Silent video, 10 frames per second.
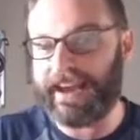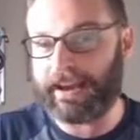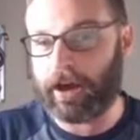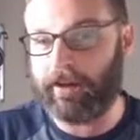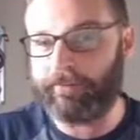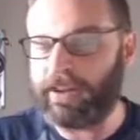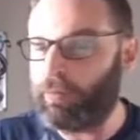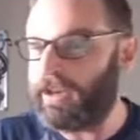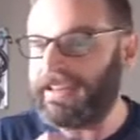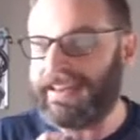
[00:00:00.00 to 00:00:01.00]
netconf,
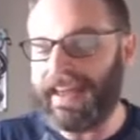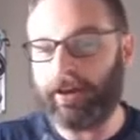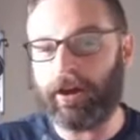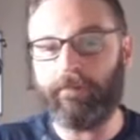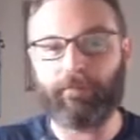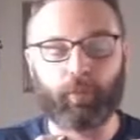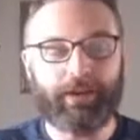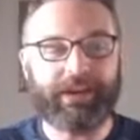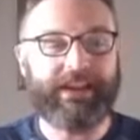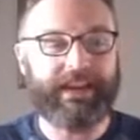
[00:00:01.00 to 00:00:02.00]
and what netconf
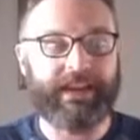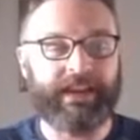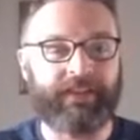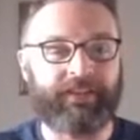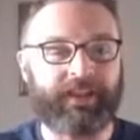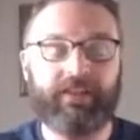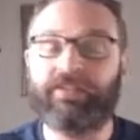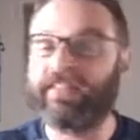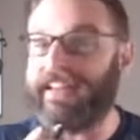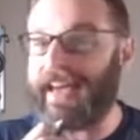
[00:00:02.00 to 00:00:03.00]
really is
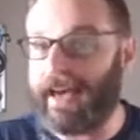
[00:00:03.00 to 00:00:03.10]
the